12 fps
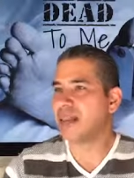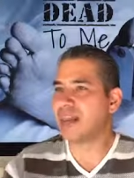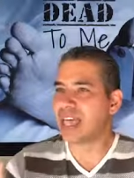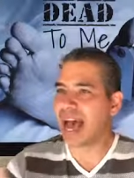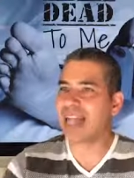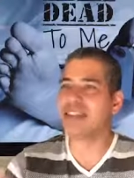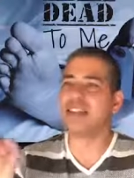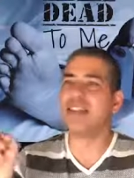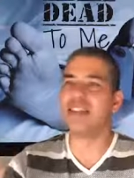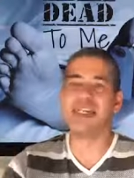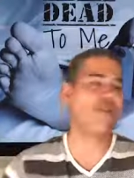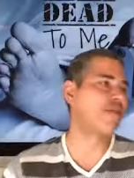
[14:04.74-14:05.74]
That's the
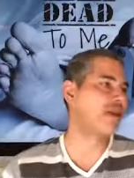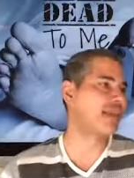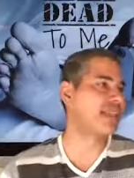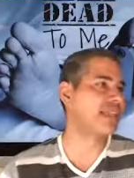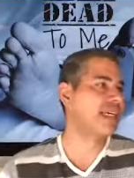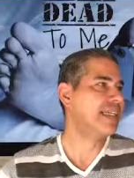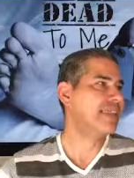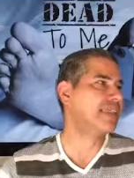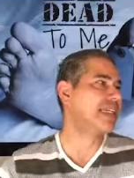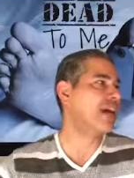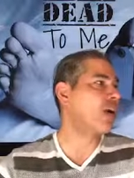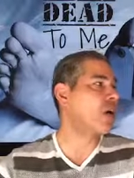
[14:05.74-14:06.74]
difference. See,
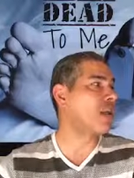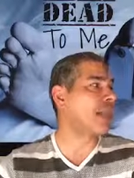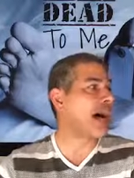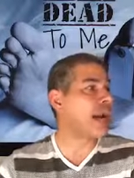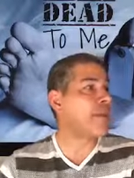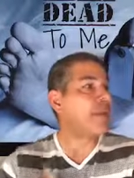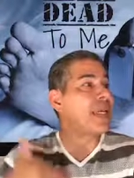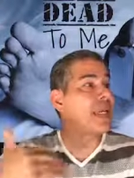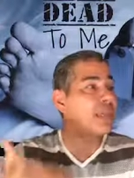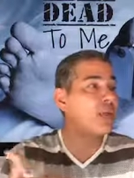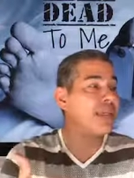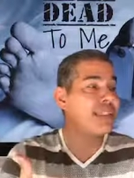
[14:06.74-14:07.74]
there are a lot of
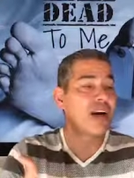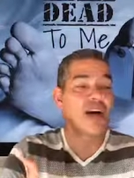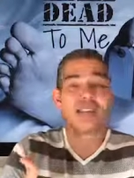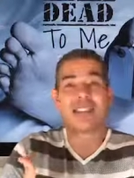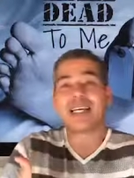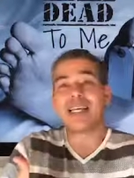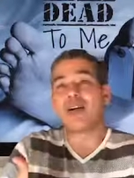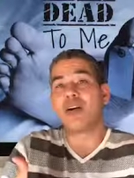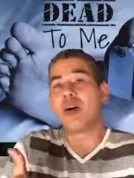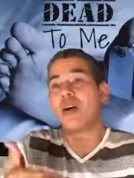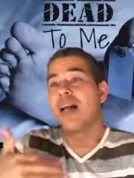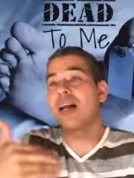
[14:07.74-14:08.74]
people, and dare I say, there
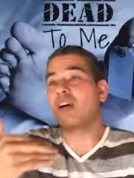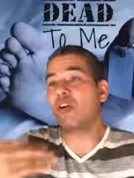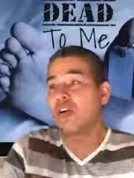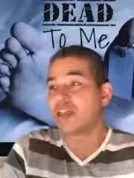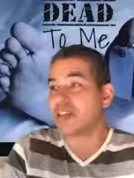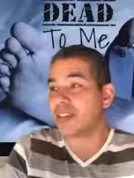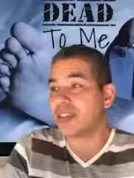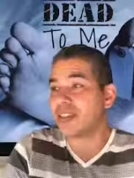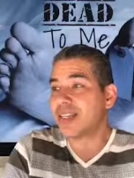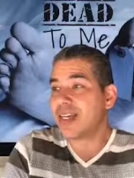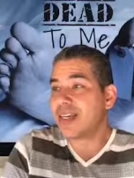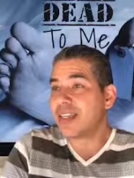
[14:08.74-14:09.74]
are a lot of
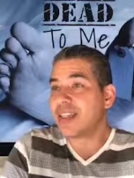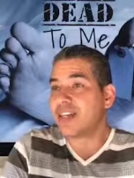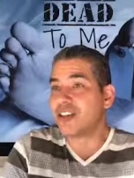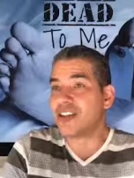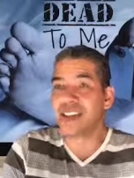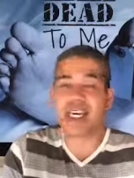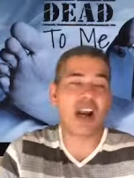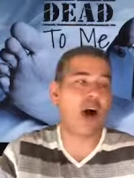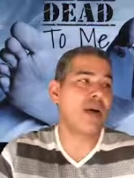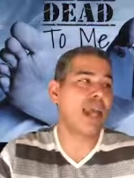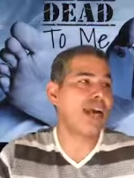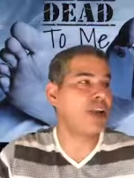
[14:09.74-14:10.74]
Christians that are just like, oh,
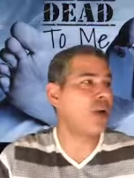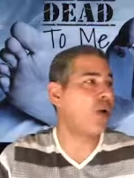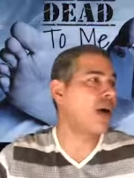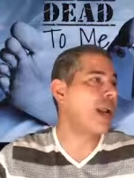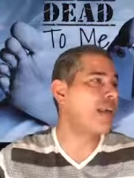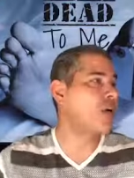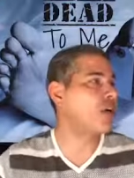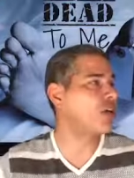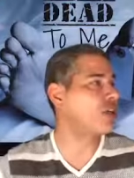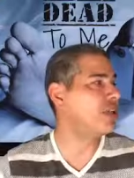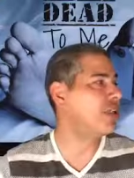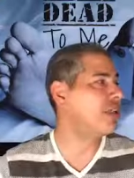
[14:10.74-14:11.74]
yeah, you know what, I'm a
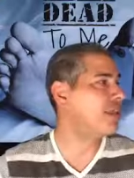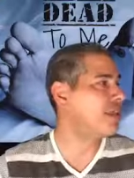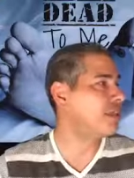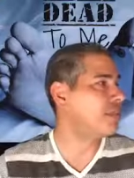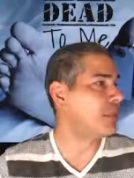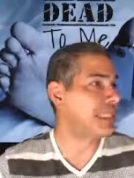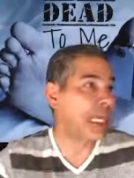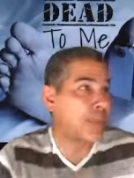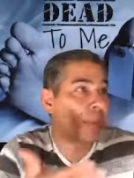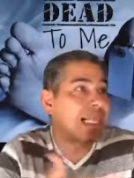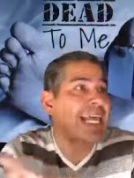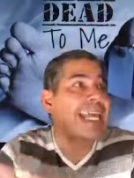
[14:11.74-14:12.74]
Christian, but they
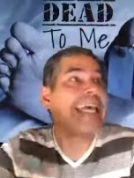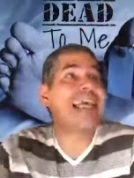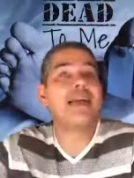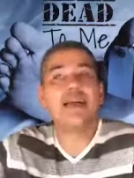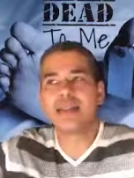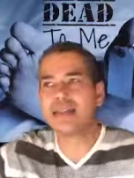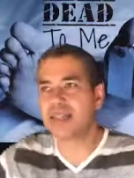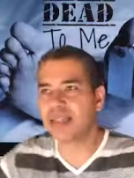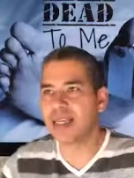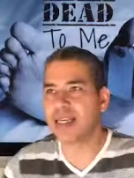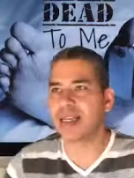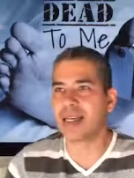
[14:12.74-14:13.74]
plan to
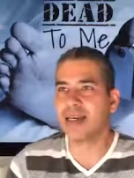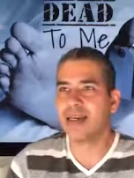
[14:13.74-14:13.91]
sin.